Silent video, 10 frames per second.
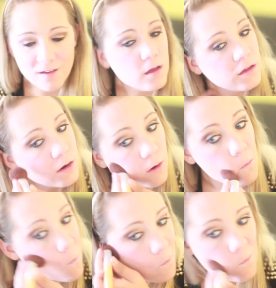you know,
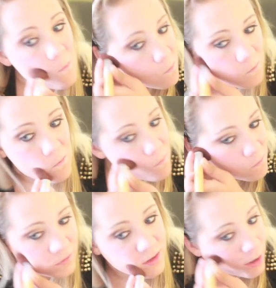
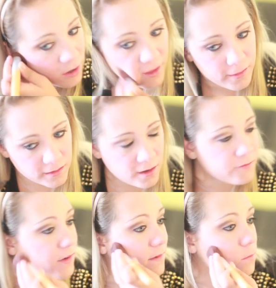what do they call that? The
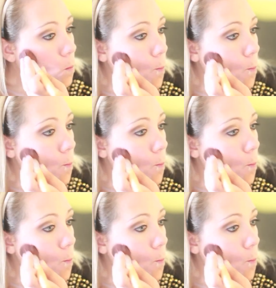ducktails?